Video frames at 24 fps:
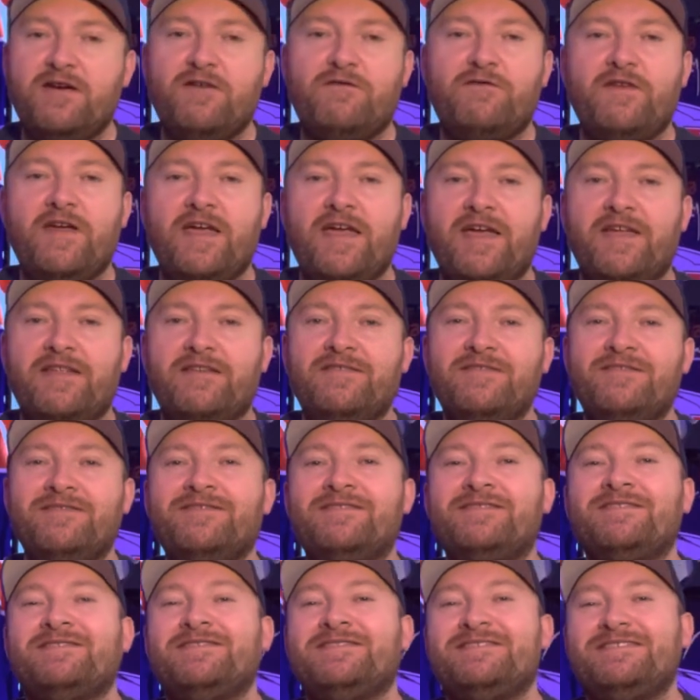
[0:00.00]
a fan.
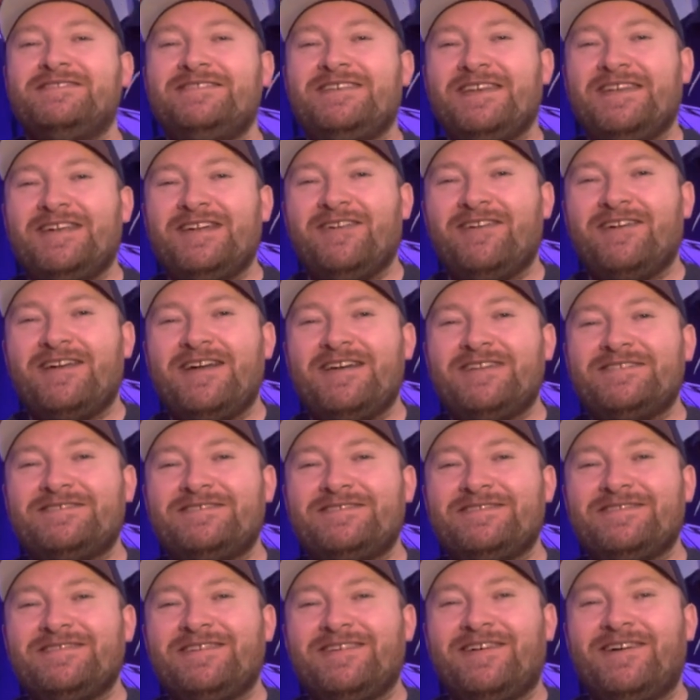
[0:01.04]
Take care,
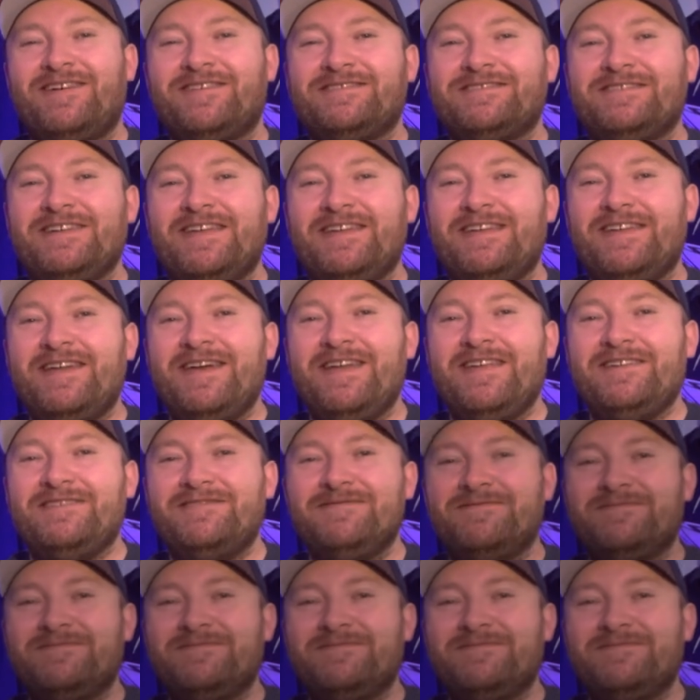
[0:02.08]
guys. I'll see you tonight.